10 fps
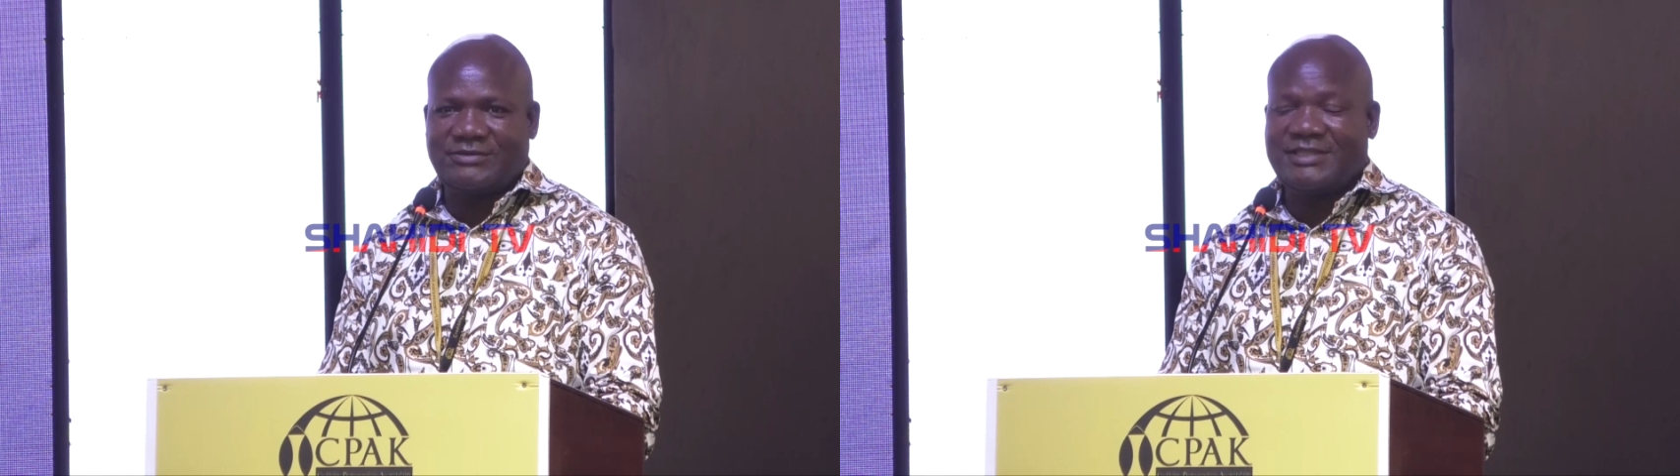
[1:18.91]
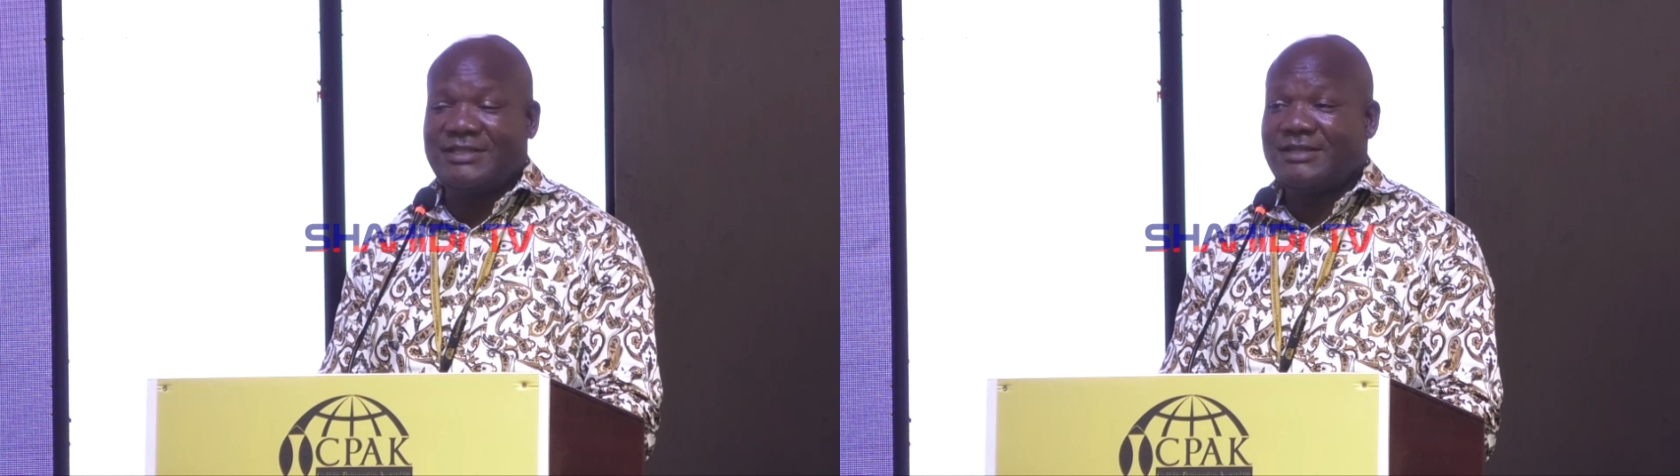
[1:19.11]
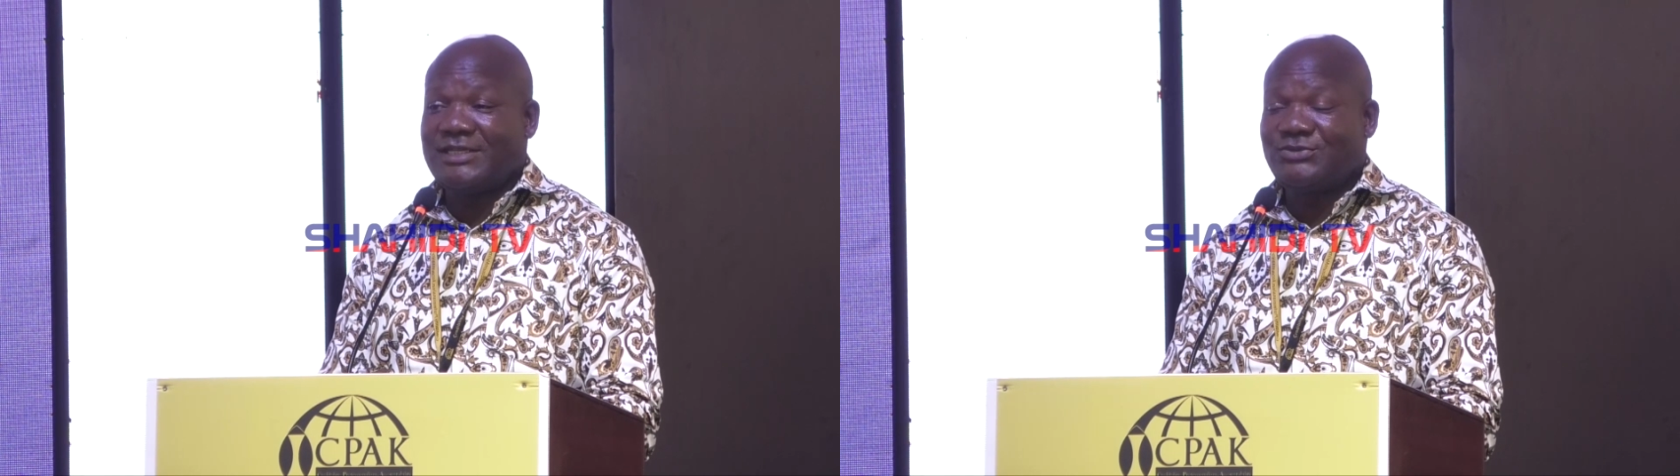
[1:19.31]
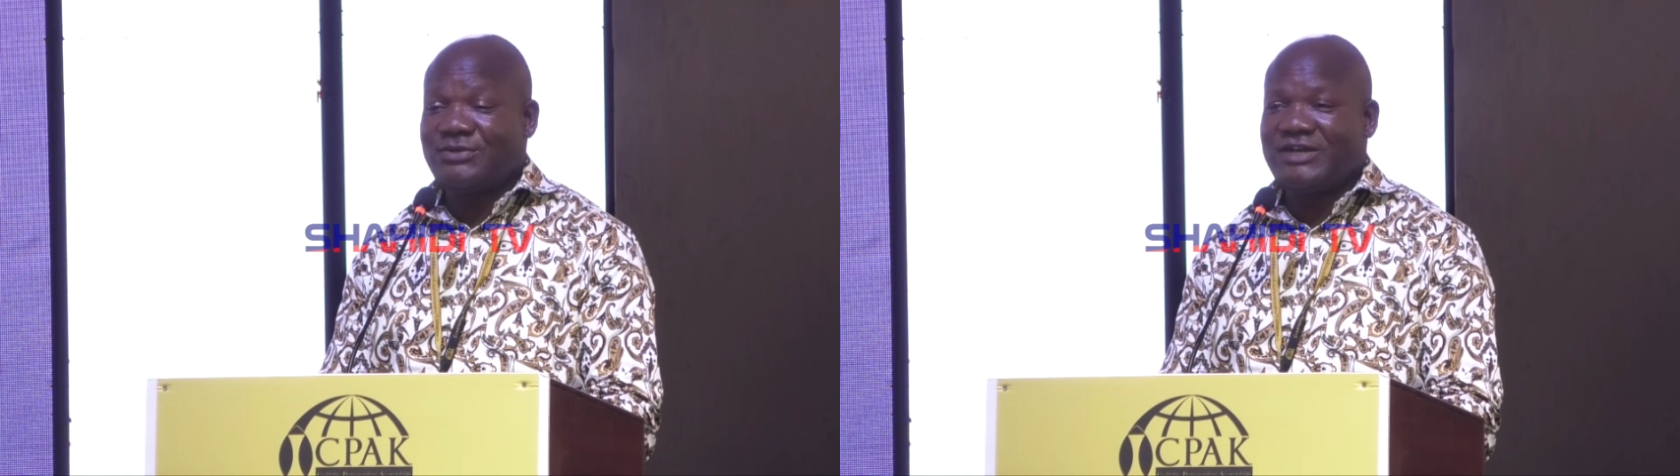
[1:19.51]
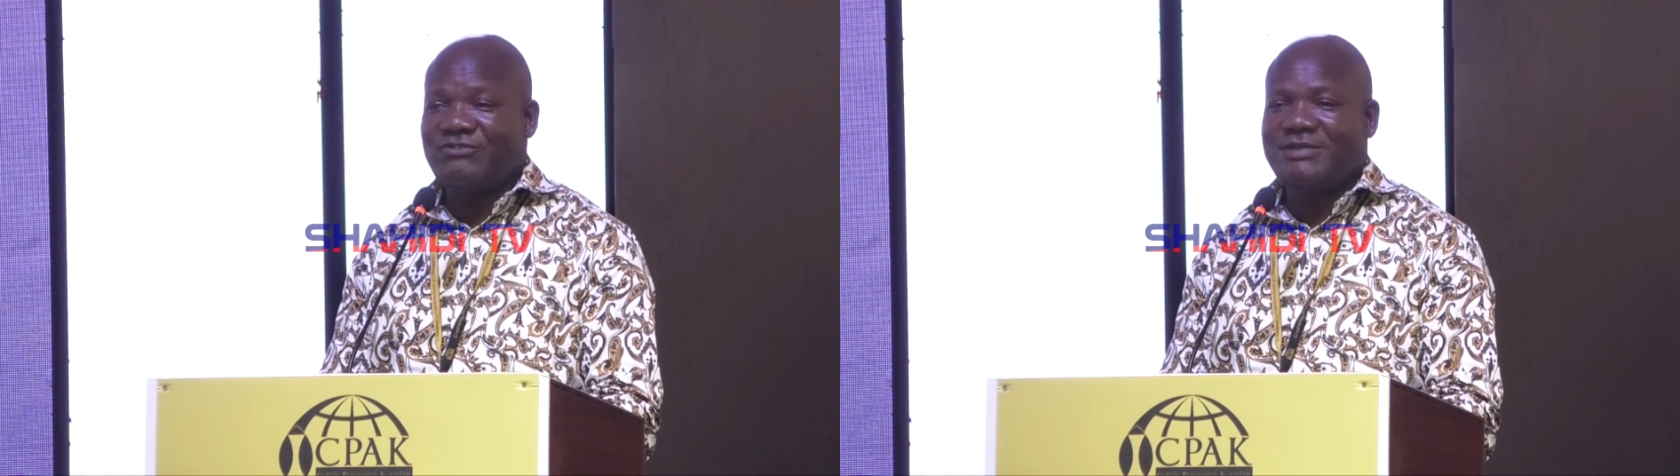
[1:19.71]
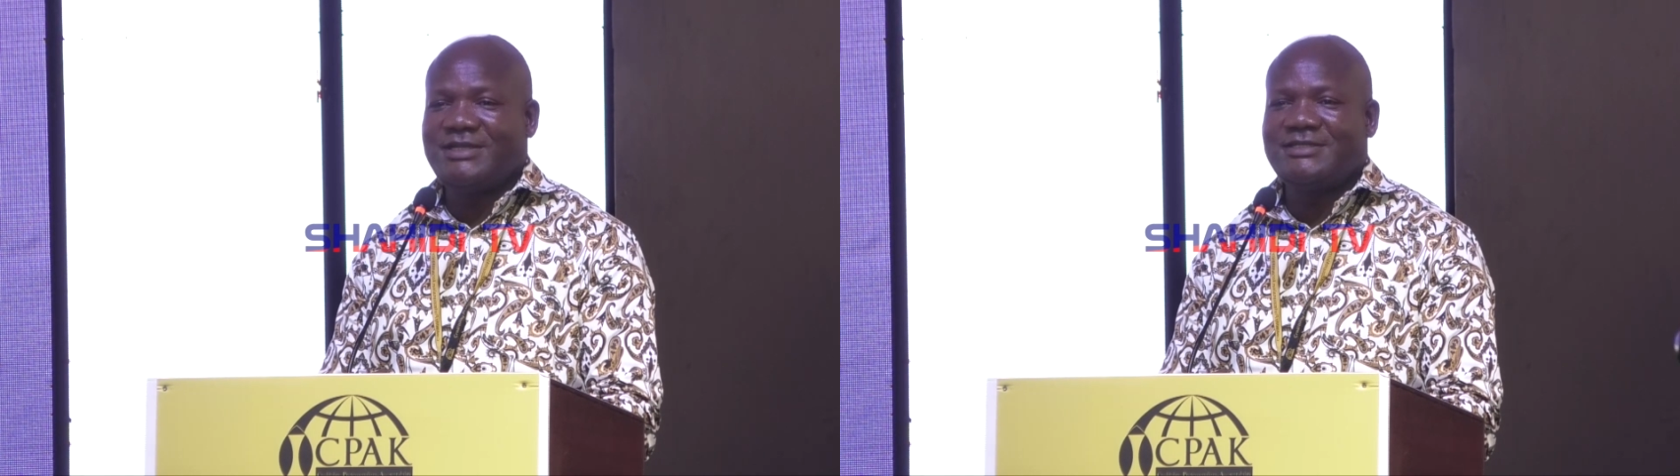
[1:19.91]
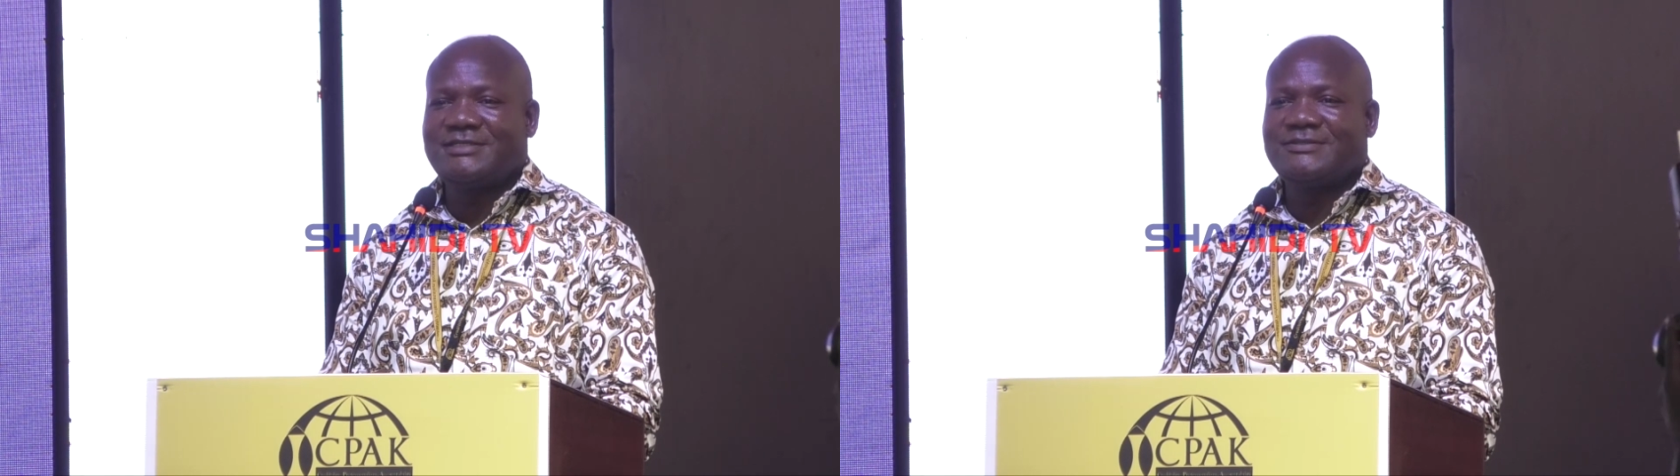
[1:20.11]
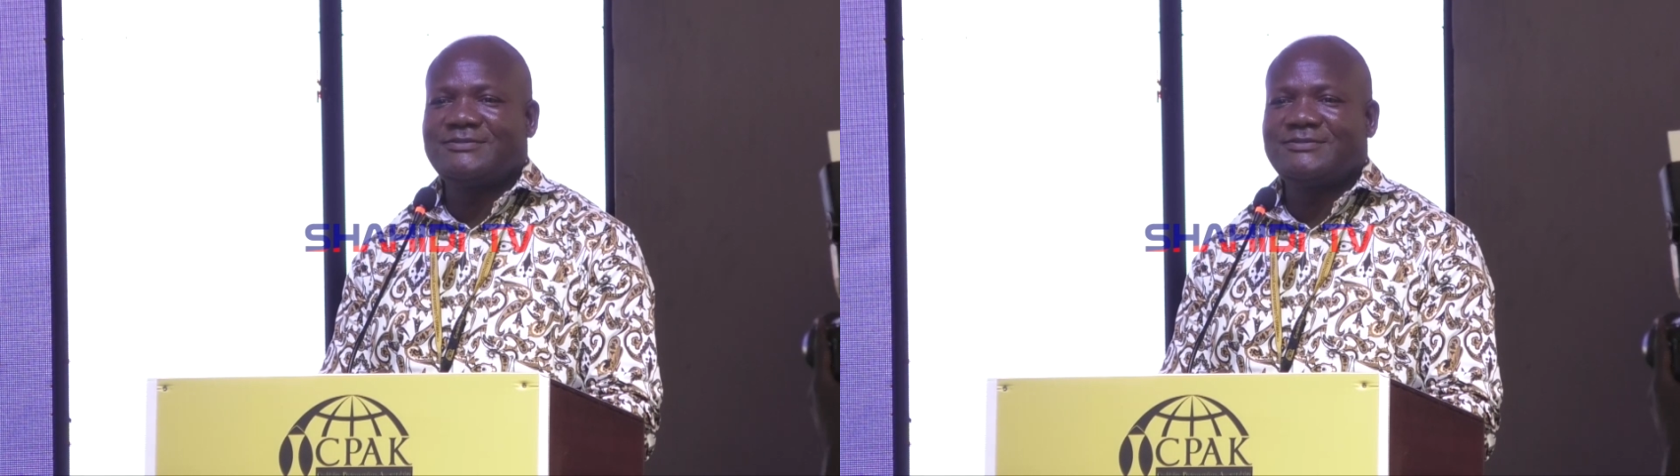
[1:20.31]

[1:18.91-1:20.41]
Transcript: or rather, the national government